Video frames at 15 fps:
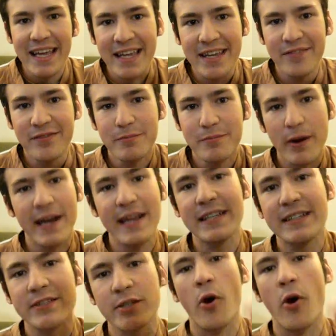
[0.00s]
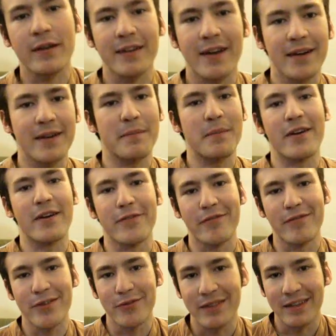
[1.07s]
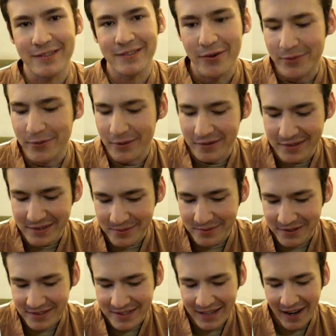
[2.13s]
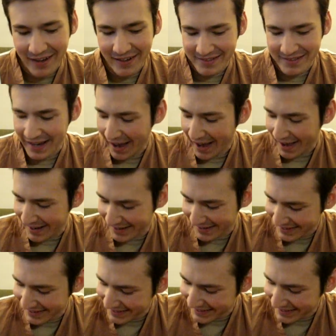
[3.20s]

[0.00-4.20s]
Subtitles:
Even Breaking Dawn got a better review than Clone Wars, which is kind of sad.